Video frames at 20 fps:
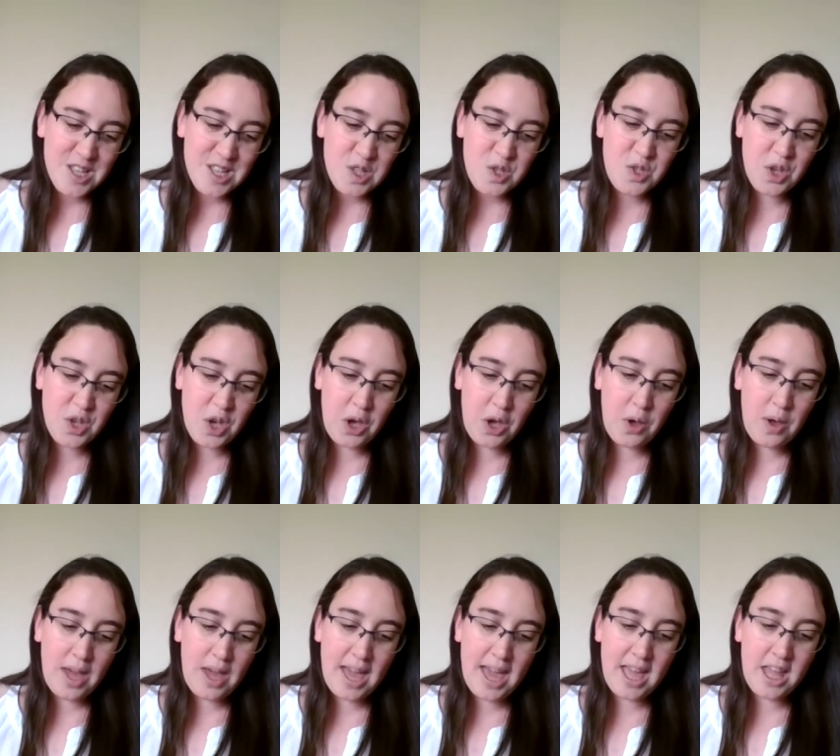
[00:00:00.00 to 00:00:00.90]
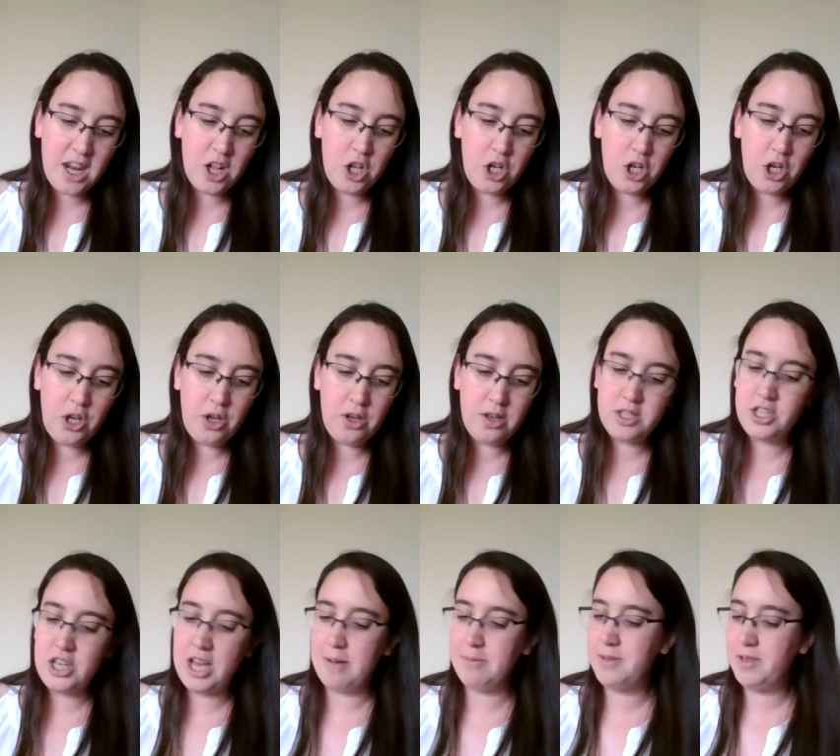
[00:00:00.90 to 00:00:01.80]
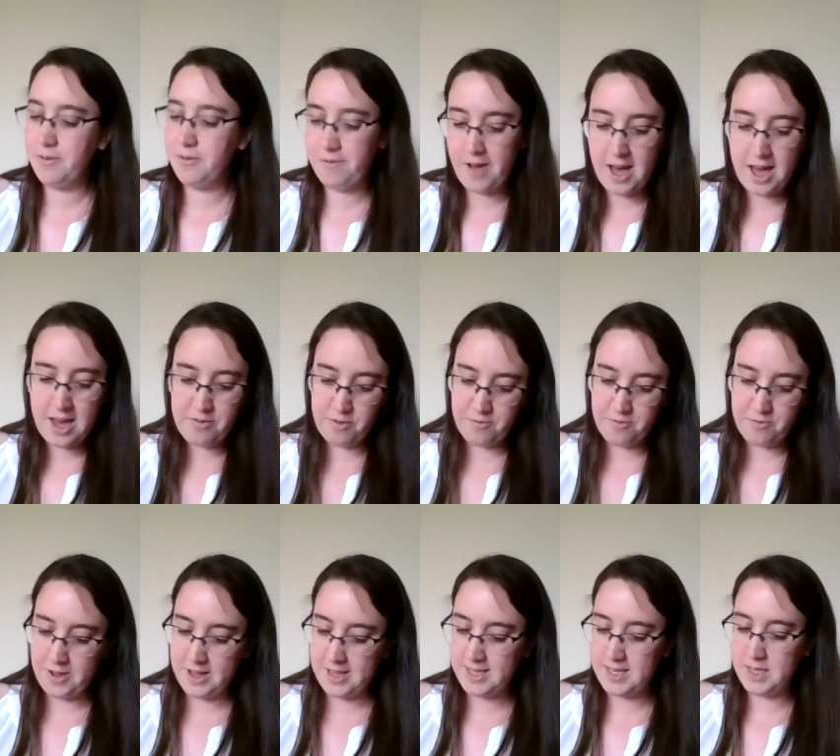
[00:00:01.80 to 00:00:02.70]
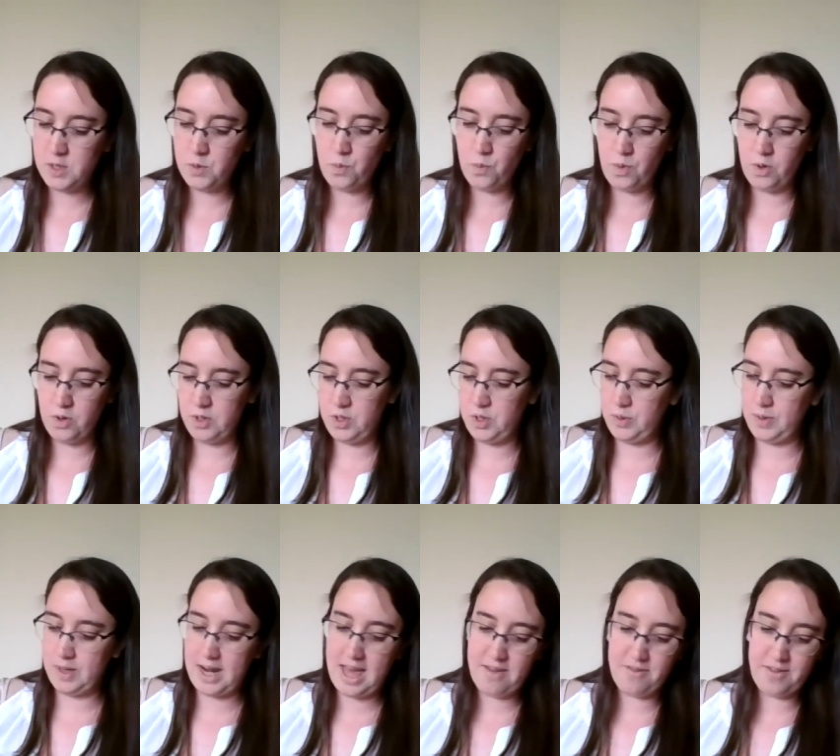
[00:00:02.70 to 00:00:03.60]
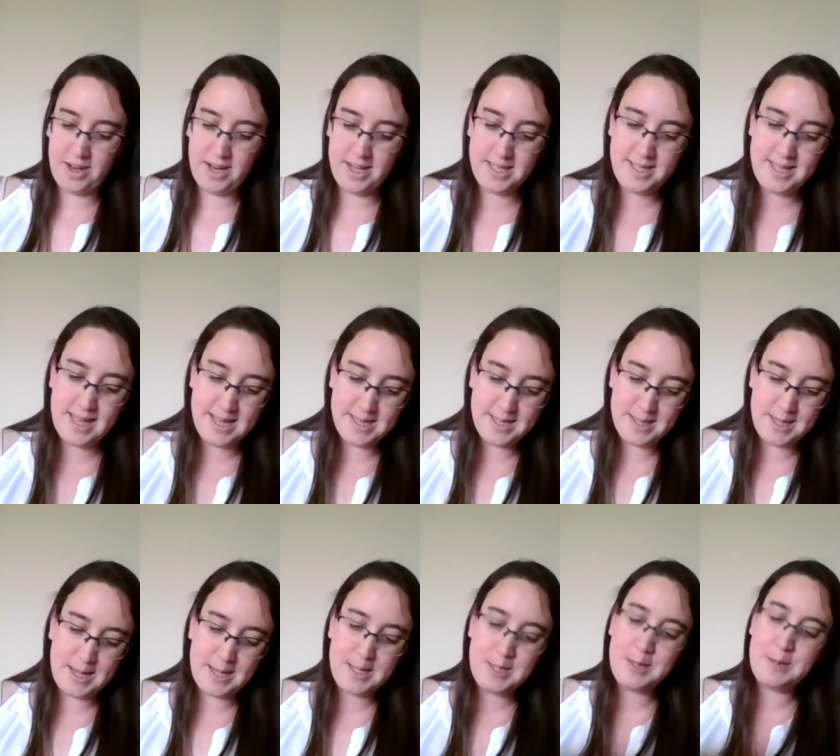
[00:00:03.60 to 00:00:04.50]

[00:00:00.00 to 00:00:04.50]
So in Luke chapter 5 and verses 1 to 11, it says this.